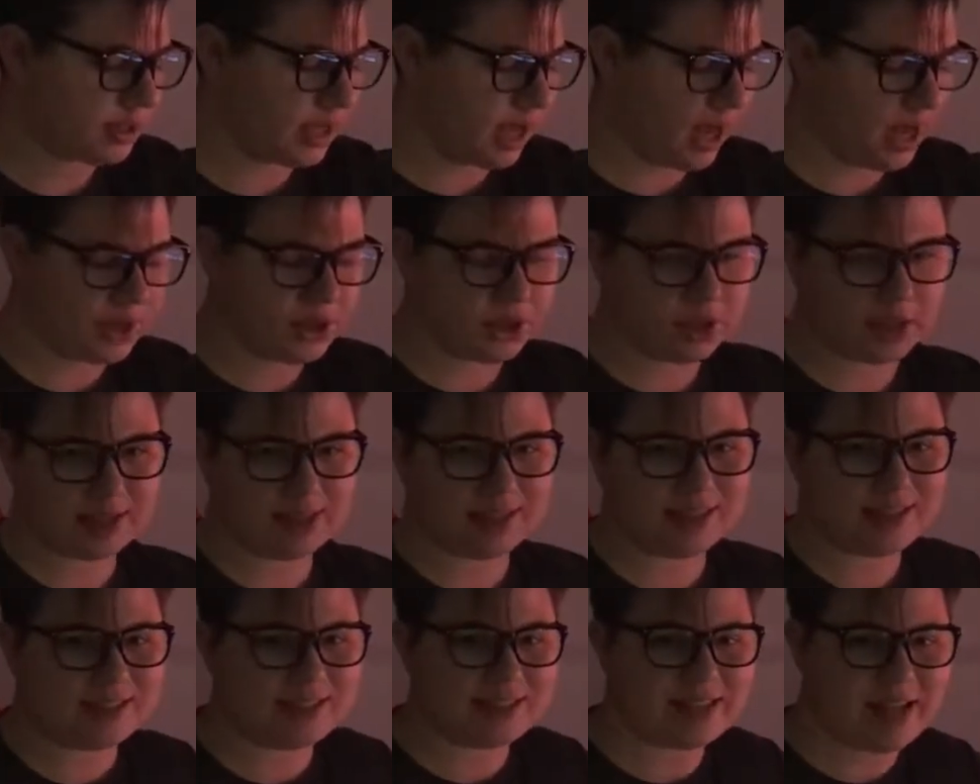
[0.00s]
I think
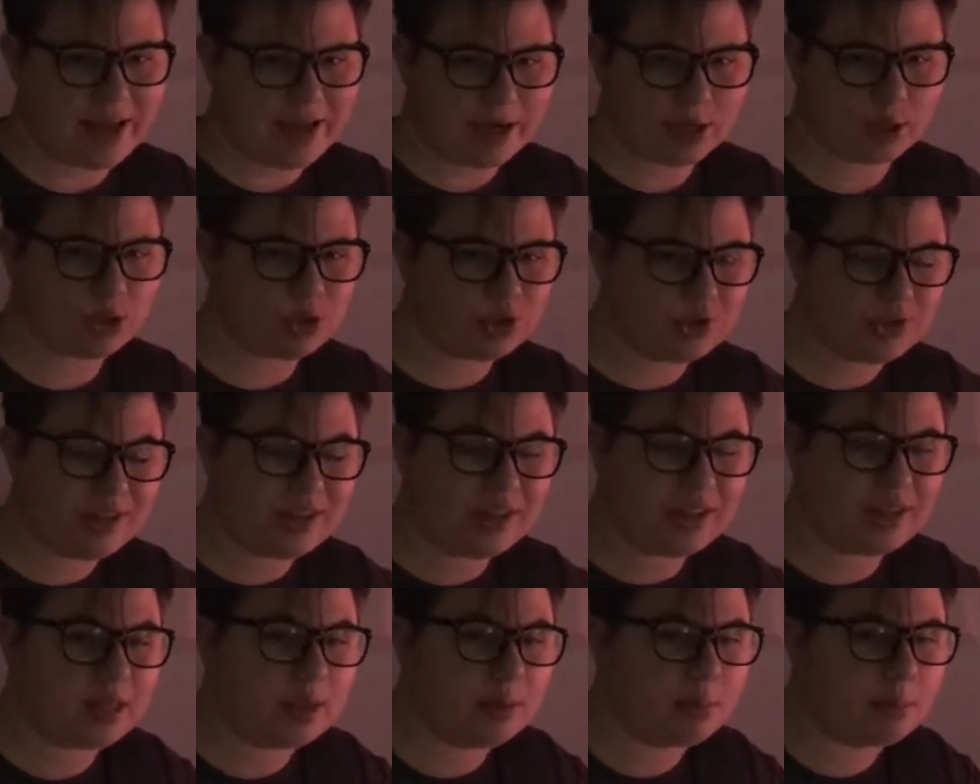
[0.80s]
it is actually
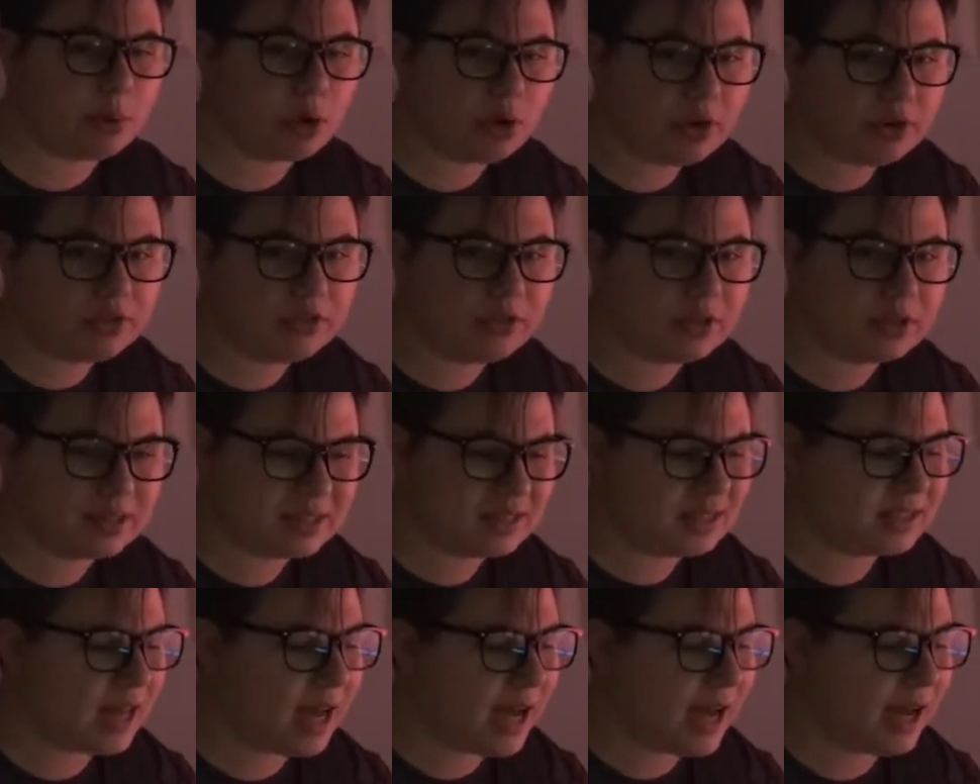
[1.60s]
the perfect
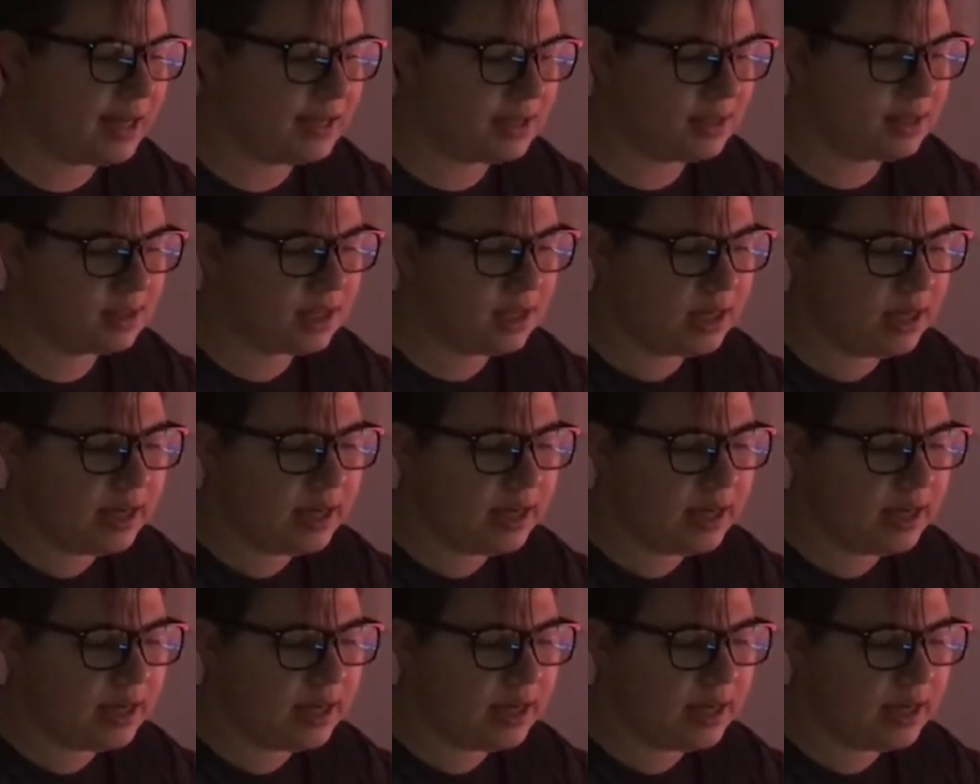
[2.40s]
size.